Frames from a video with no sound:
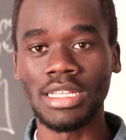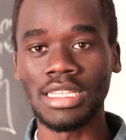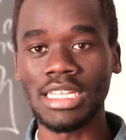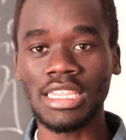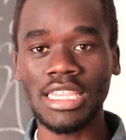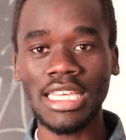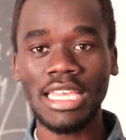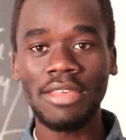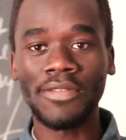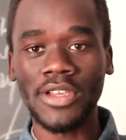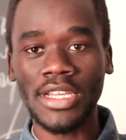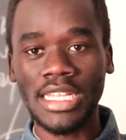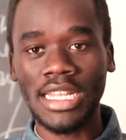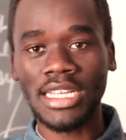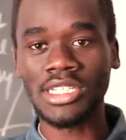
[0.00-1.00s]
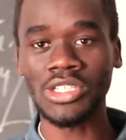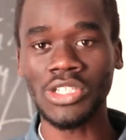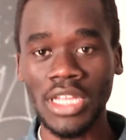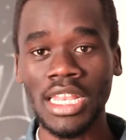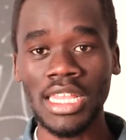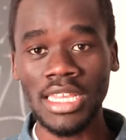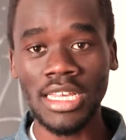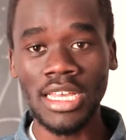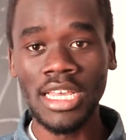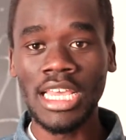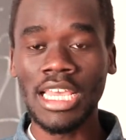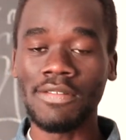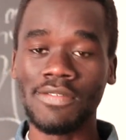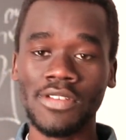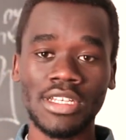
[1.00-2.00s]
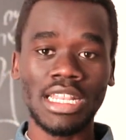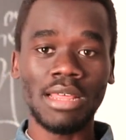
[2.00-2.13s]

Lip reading: They think if you're in Australia, if you're